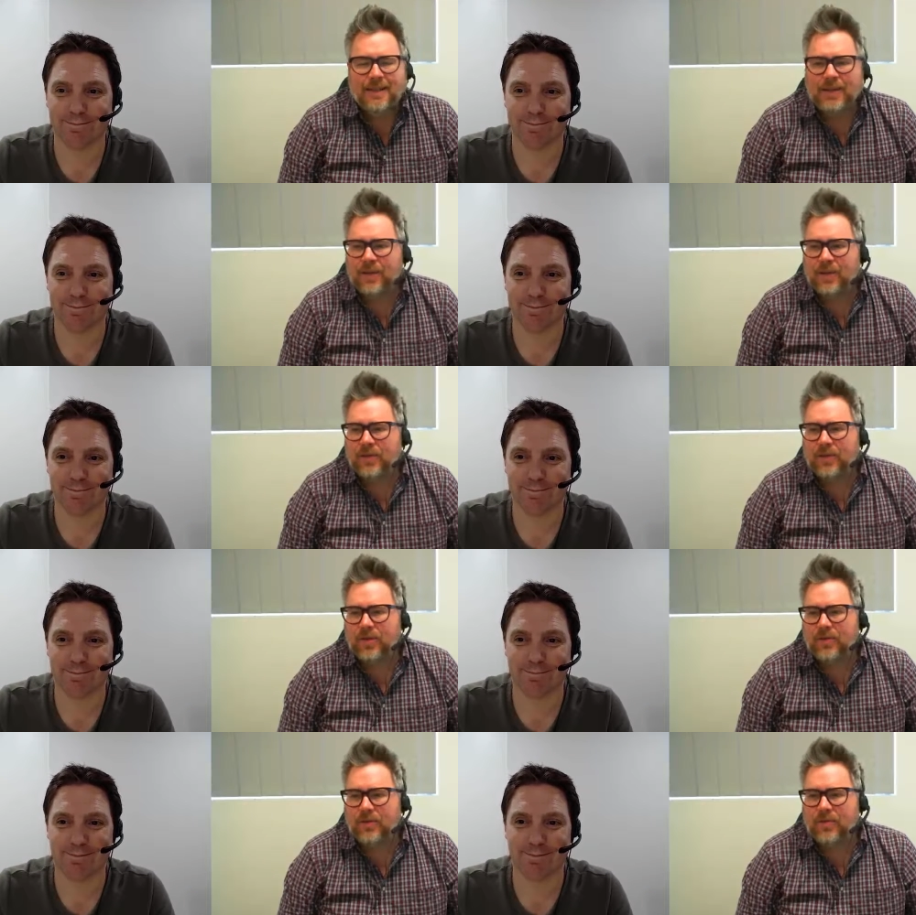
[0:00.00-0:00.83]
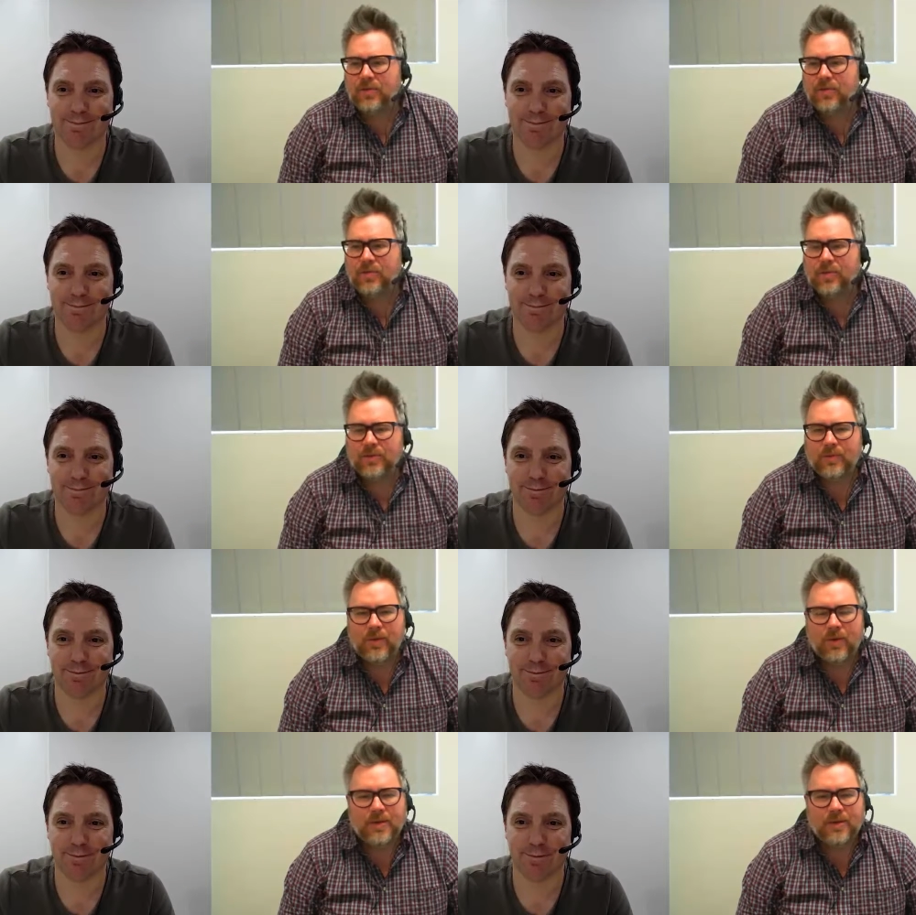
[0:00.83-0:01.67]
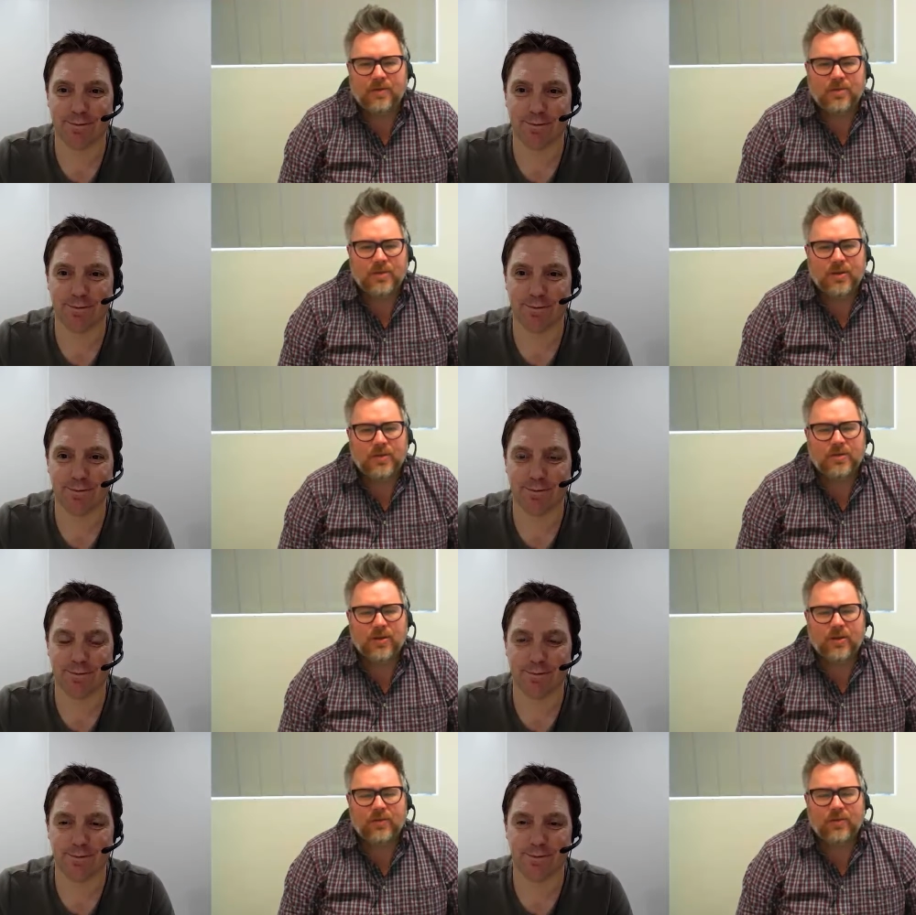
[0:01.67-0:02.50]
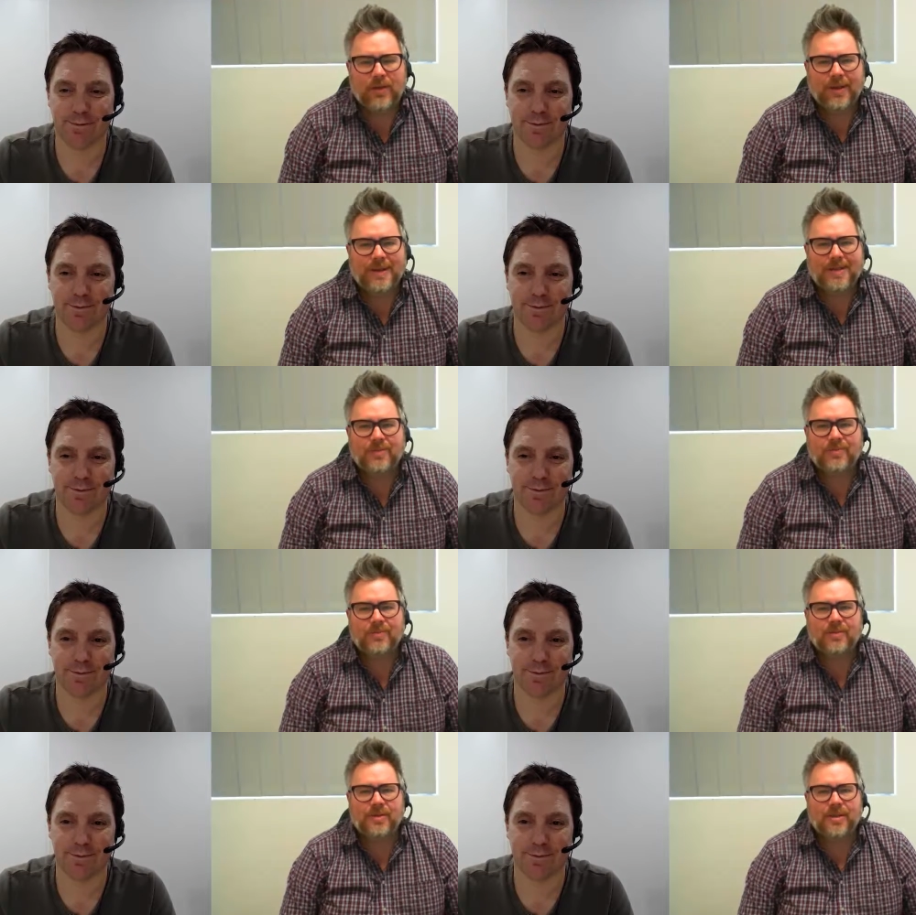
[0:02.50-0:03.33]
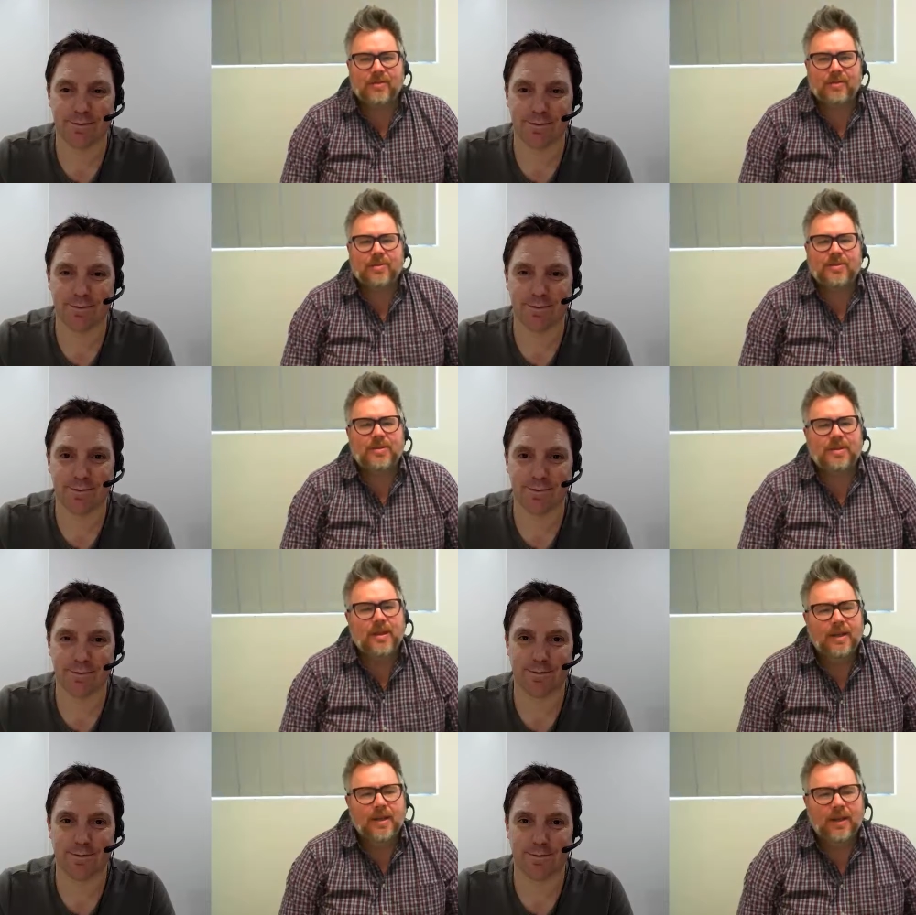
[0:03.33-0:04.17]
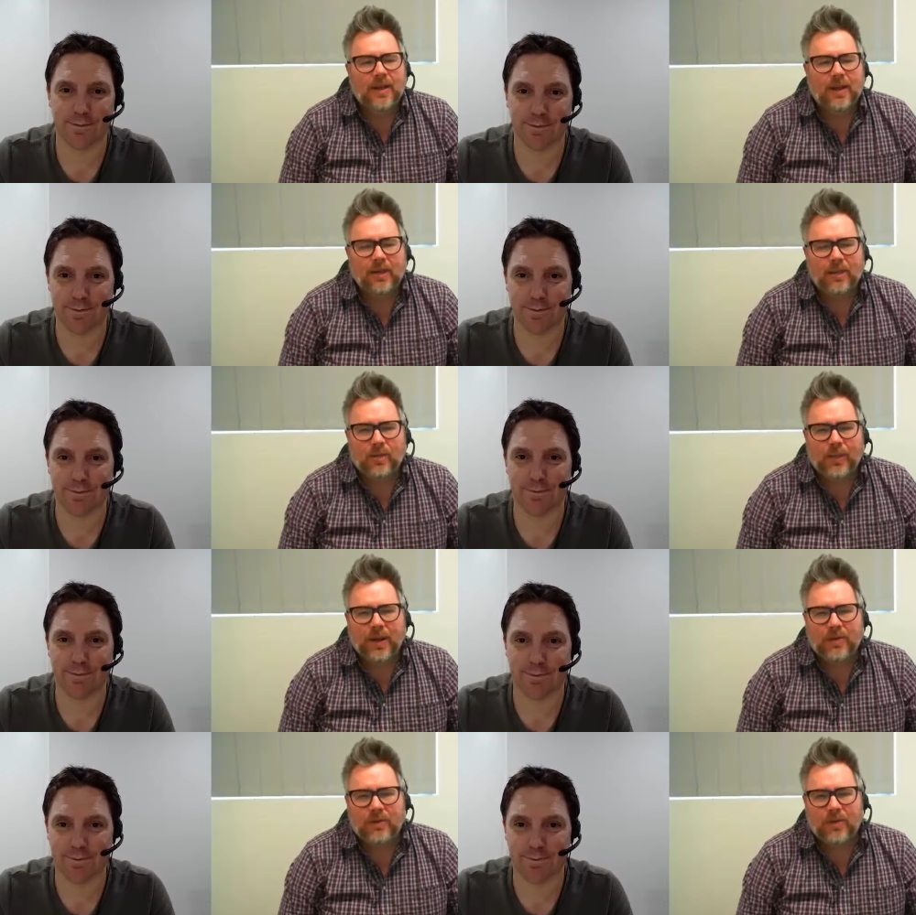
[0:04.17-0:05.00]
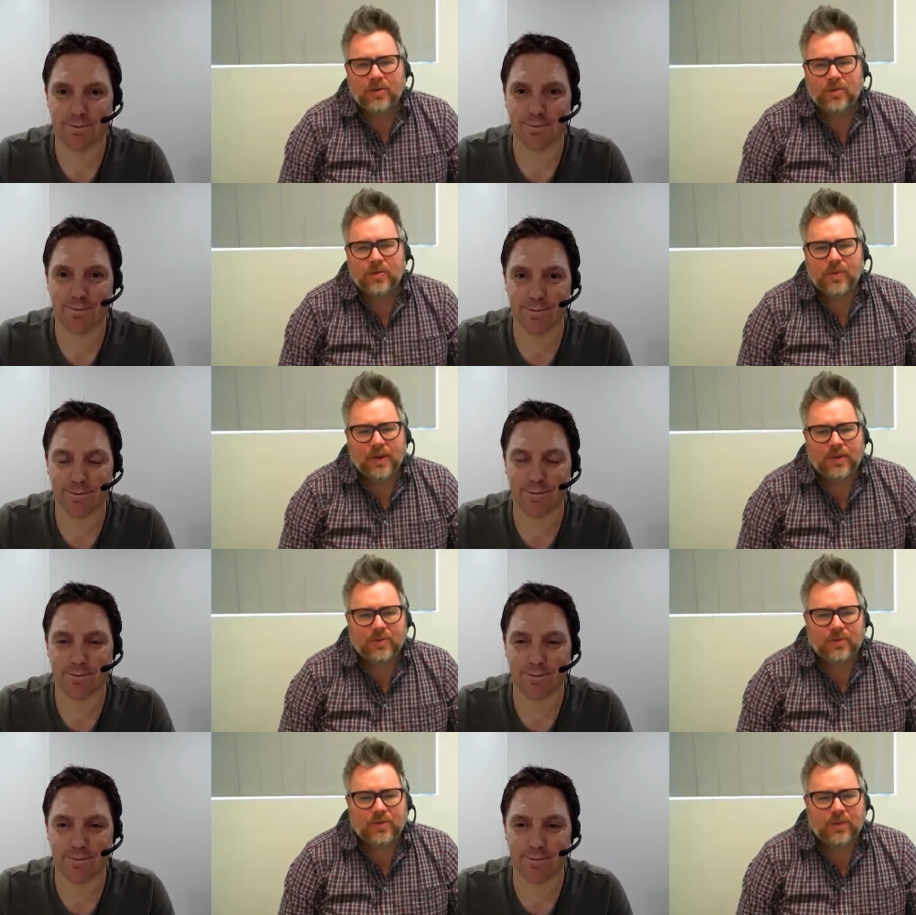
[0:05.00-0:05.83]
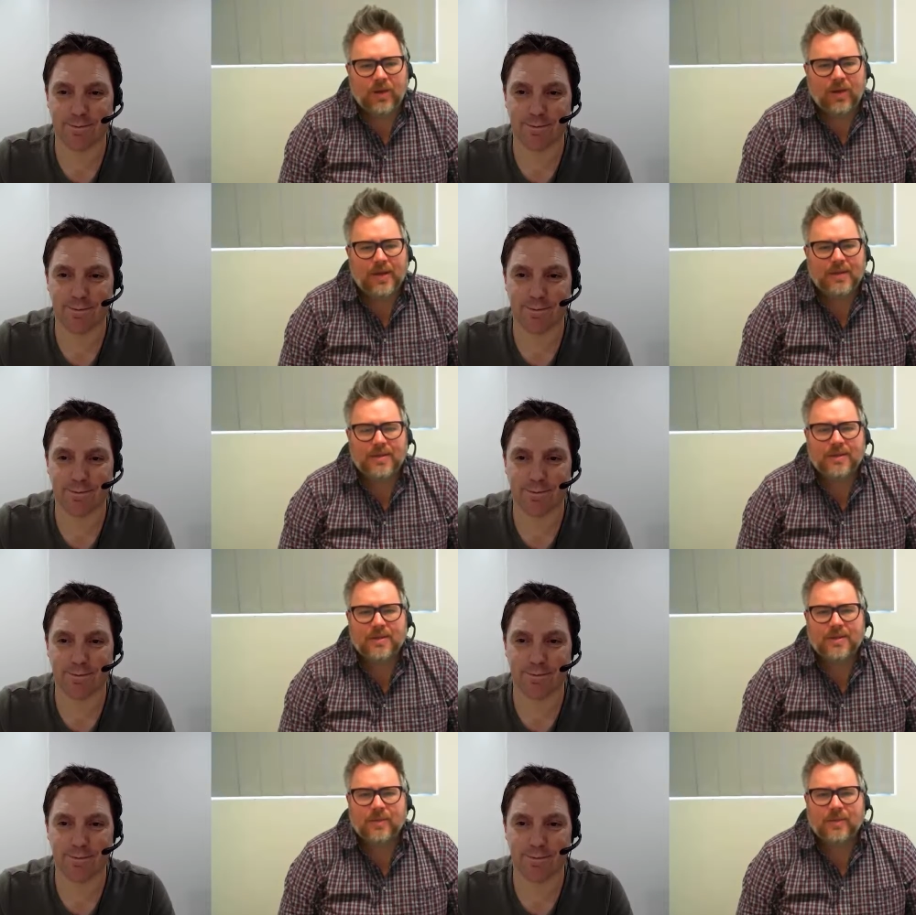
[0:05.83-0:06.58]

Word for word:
Speaker 1: Uh, we're going to go through, or the idea of the show is to go through the legal secrets uh, that will benefit you and your clients.